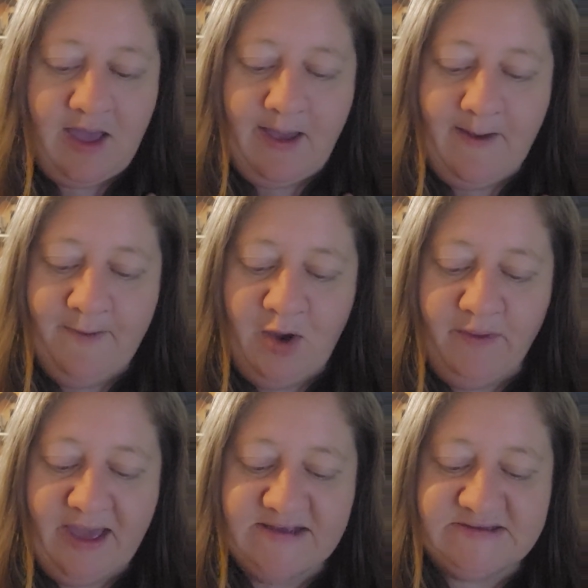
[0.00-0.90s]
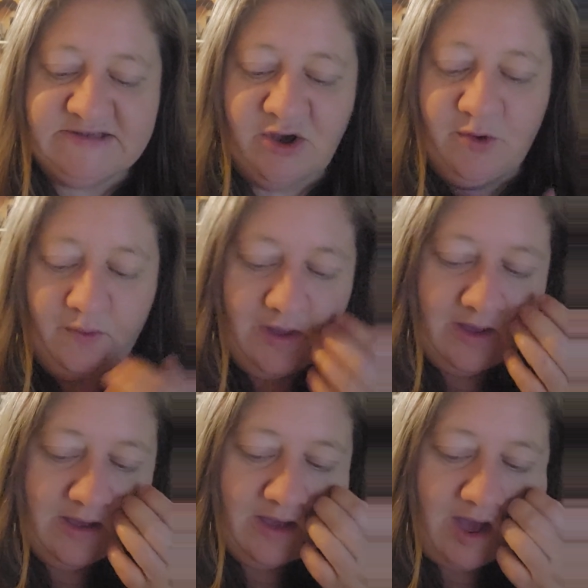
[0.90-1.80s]
Okay, so
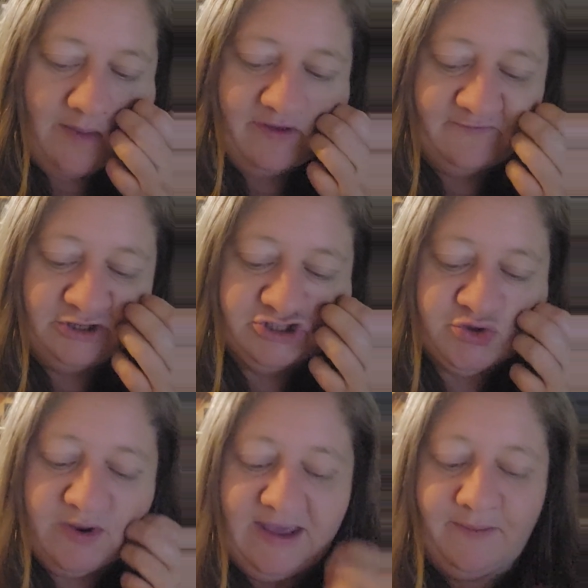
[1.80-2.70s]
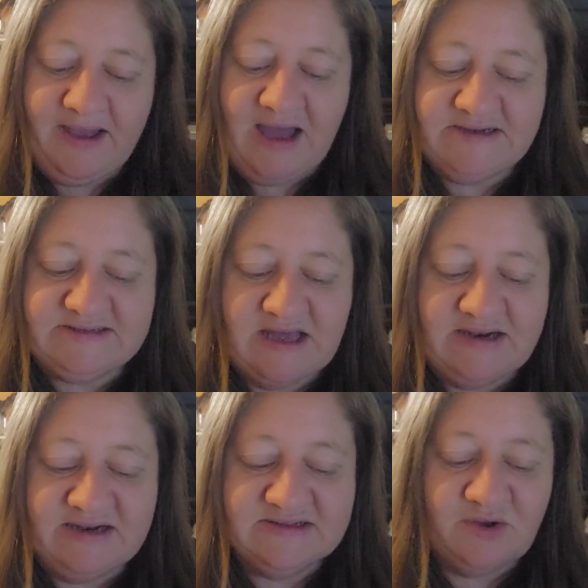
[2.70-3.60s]
in verse 3, he begot a son in his